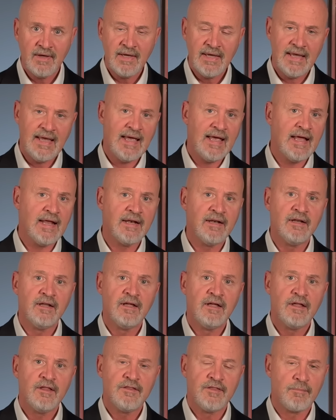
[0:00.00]
in
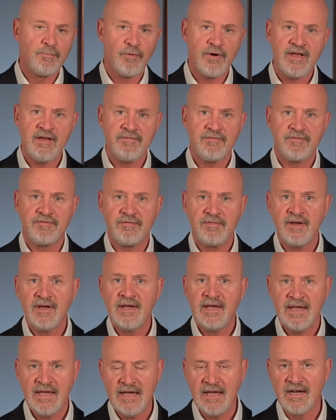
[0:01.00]
the brief
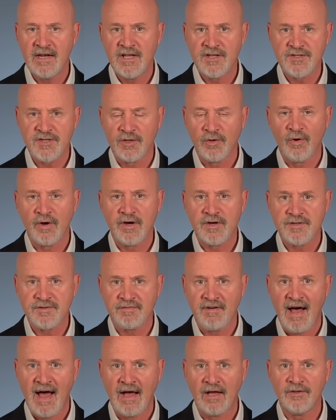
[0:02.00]
he and his lawyers
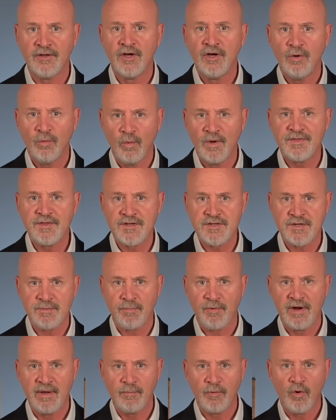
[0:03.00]
filed with the
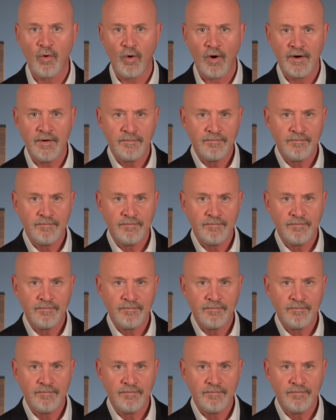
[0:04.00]
Supreme Court.